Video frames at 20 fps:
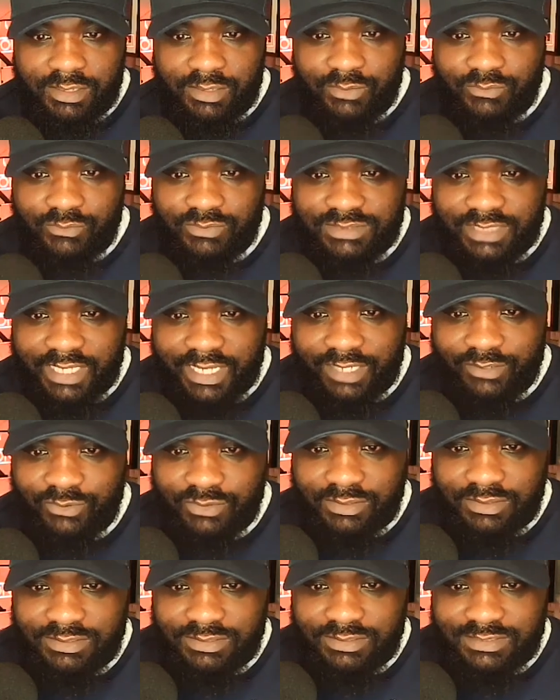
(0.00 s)
What's going
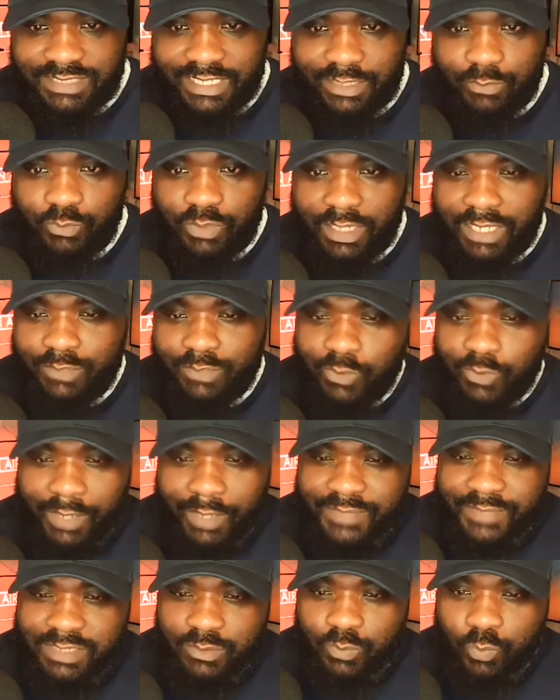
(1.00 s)
on, Danny?
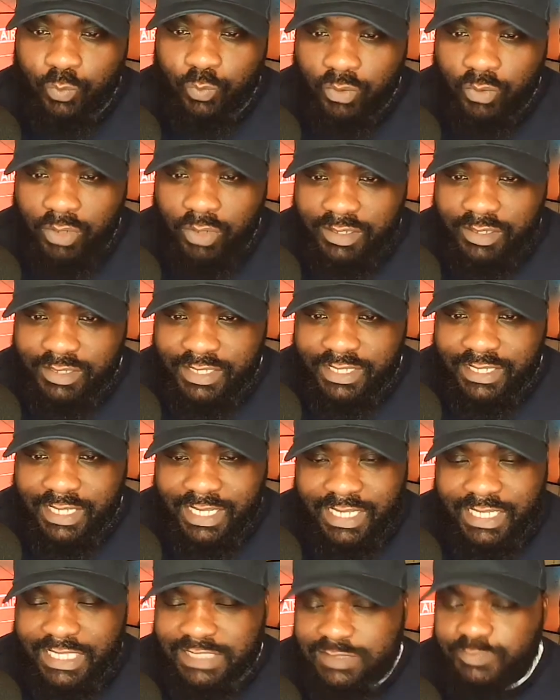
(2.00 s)
What?
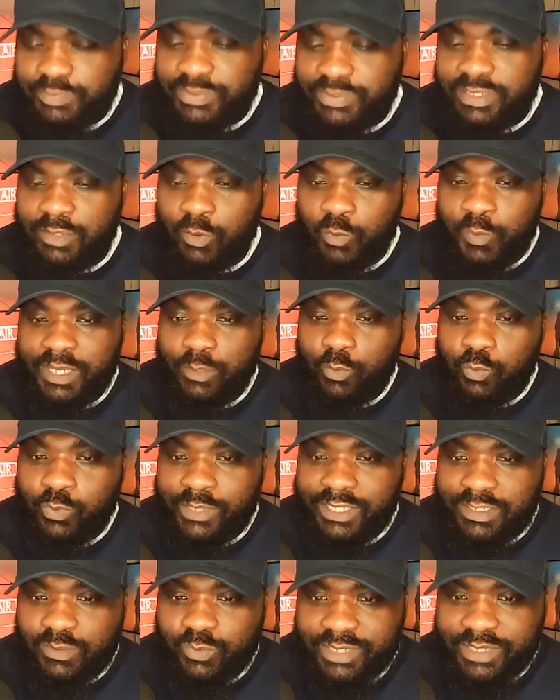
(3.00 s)
It's been a
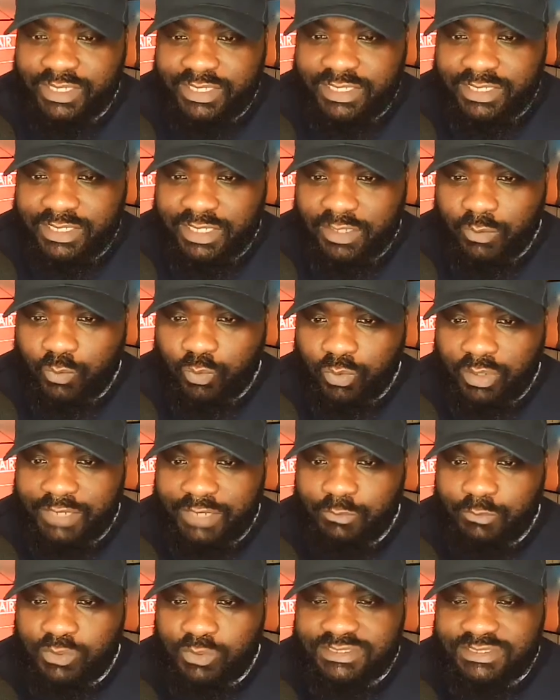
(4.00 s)
weird week, innit? What
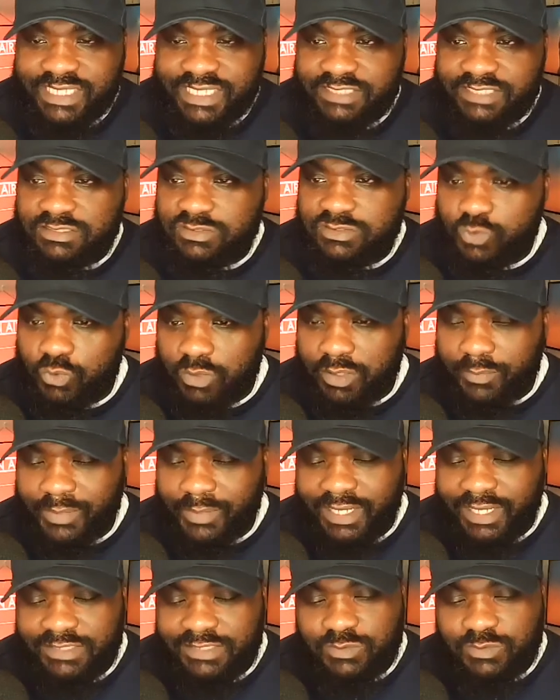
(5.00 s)
was there to talk
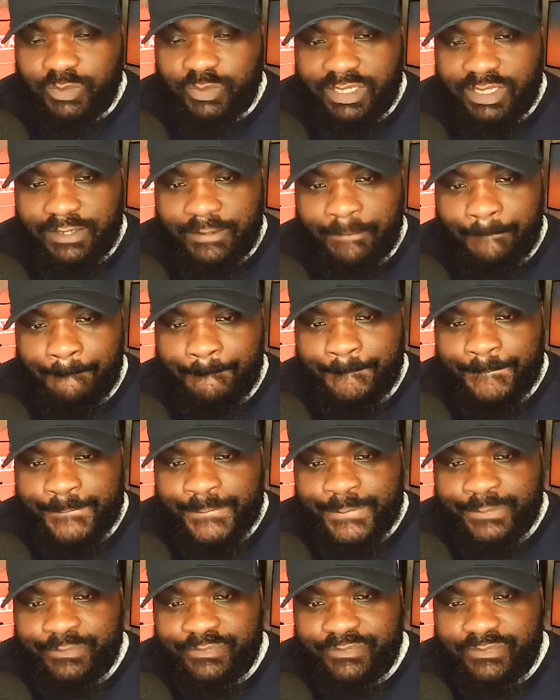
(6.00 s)
about this week?
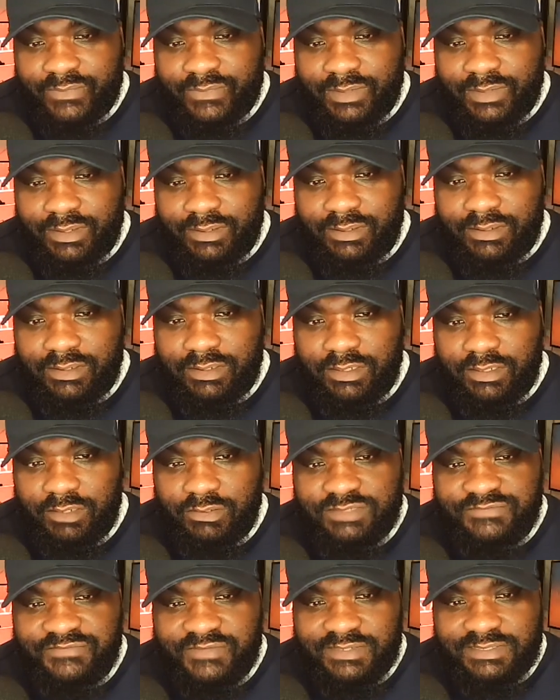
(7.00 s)

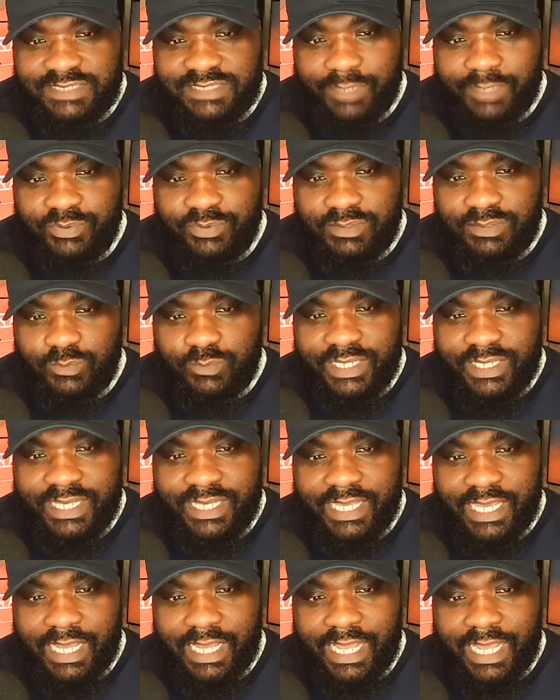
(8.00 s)
Loads of things happened. We
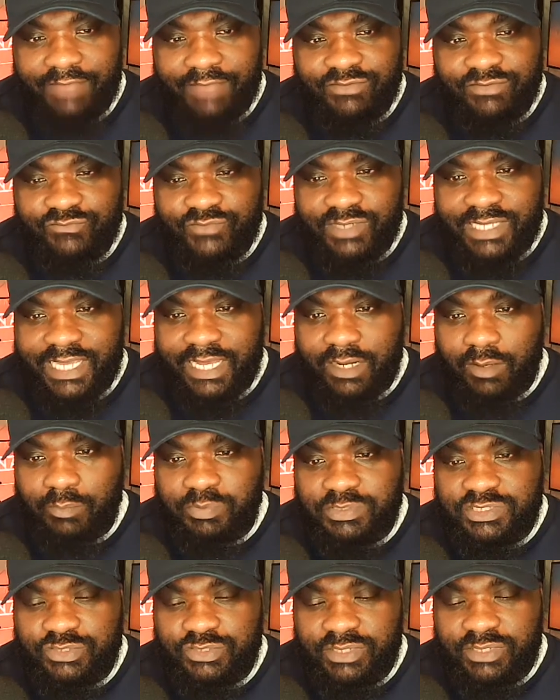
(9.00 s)
haven't really had an
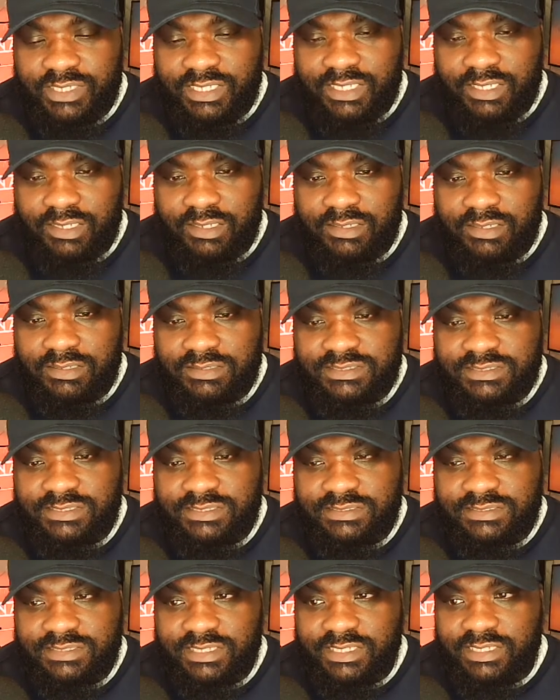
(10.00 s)
opportunity
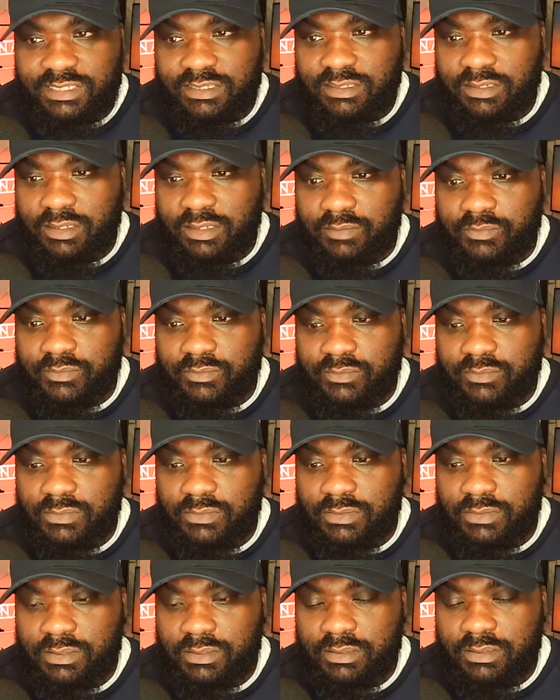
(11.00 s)
since linking up
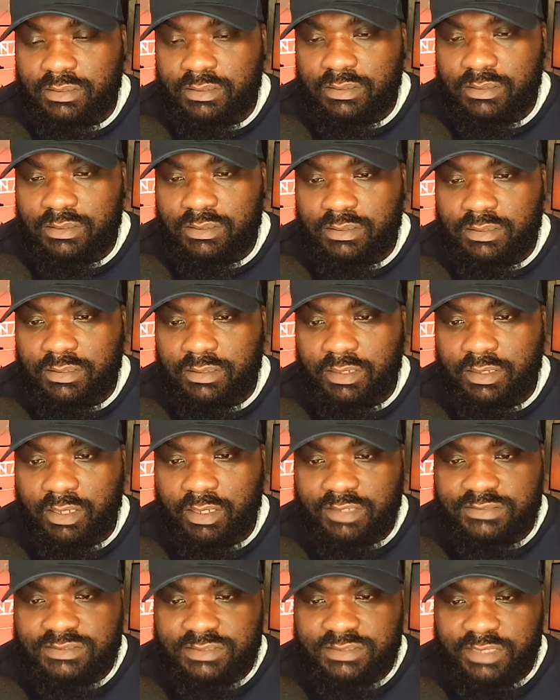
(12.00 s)

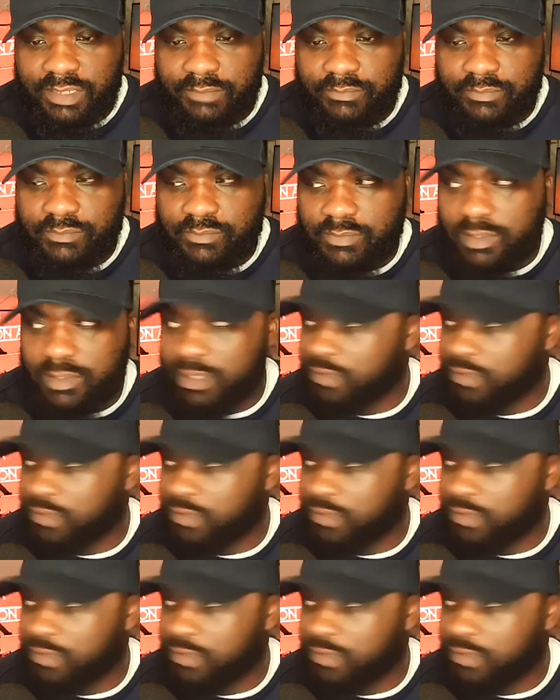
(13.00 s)
last time. I